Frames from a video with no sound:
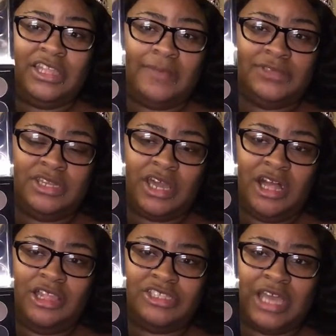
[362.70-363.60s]
names of the
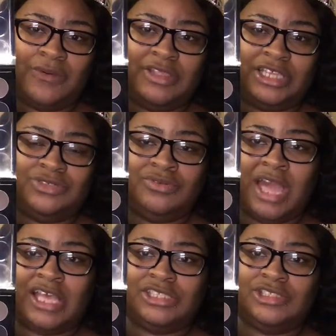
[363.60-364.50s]
colors i will let you
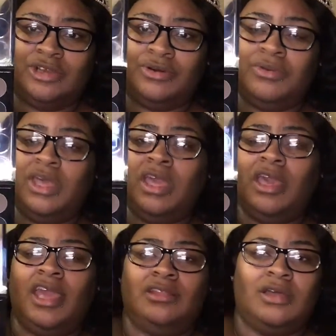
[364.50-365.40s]
guys know
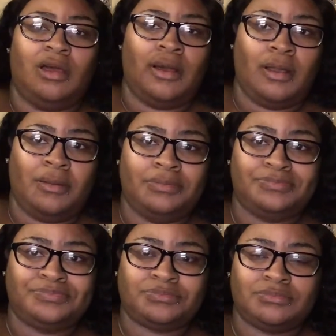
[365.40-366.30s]
in uh
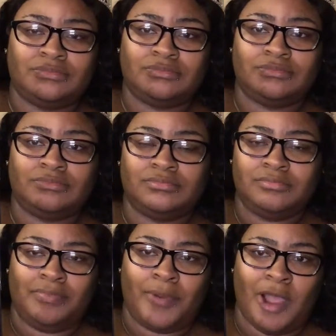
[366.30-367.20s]

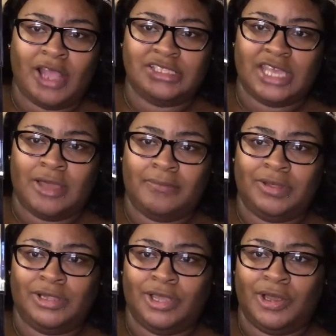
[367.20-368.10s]
bar down
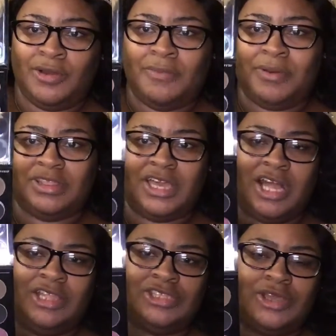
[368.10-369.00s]
below. But the
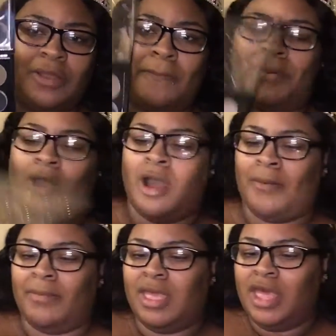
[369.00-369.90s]
colors are
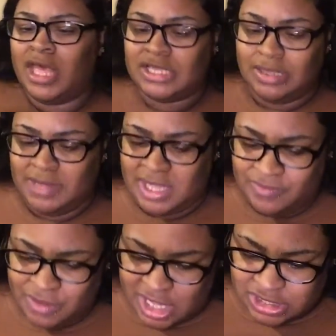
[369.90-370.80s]
bomb. Let me give
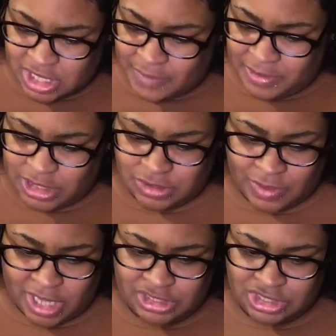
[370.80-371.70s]
you guys a couple of
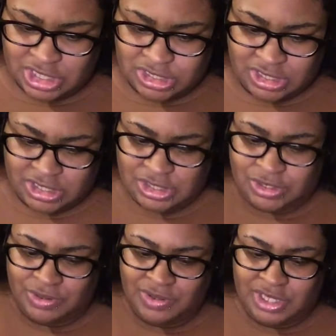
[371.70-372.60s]
swatches. Let's
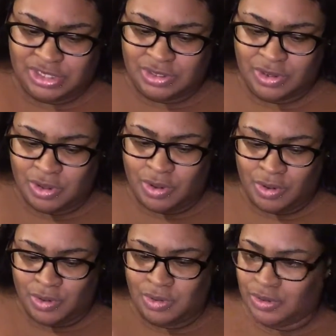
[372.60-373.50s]
do this
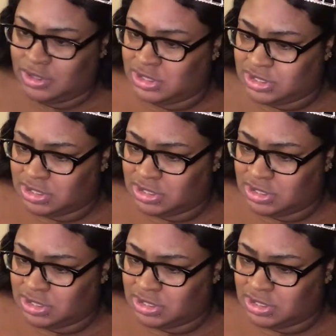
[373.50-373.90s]
gold.